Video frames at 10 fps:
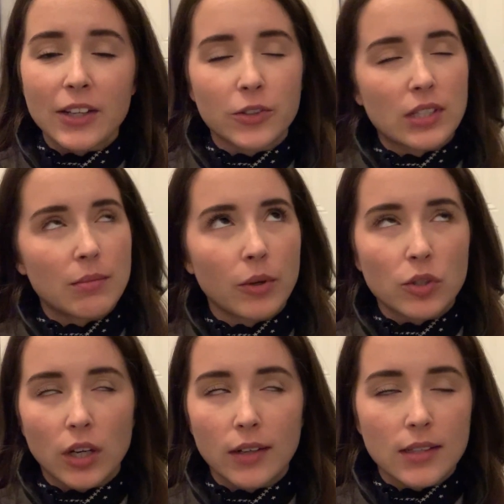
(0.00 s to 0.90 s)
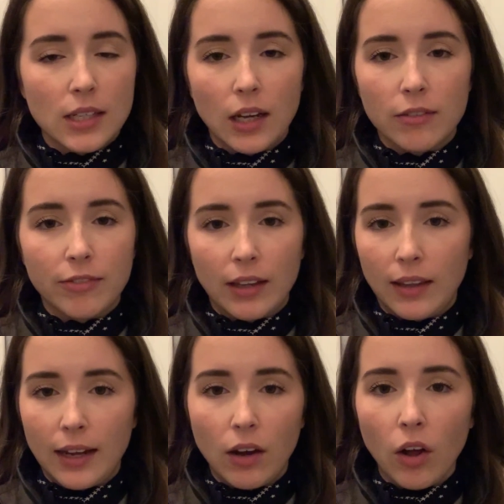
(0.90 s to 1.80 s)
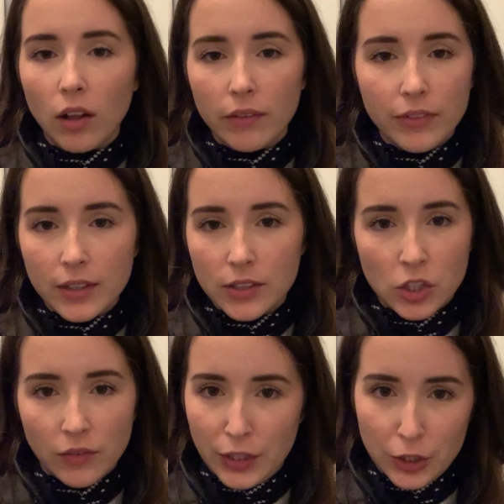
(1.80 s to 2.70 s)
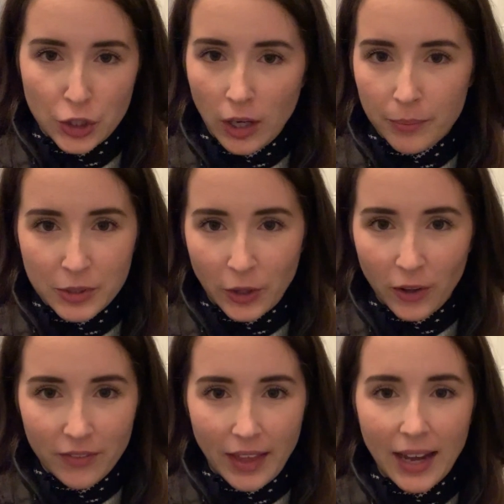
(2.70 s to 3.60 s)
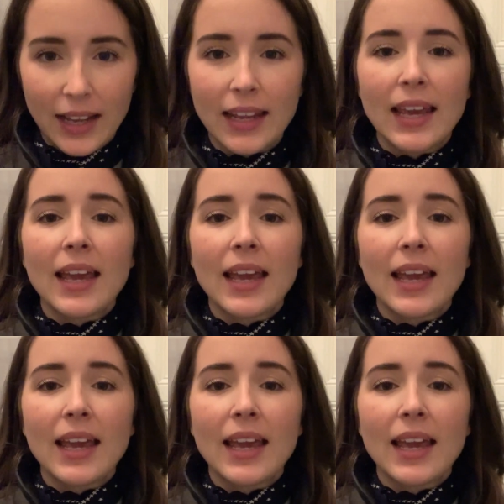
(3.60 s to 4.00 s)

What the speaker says: You'll see Mozart stuff at like all of the souvenir shops and all of that.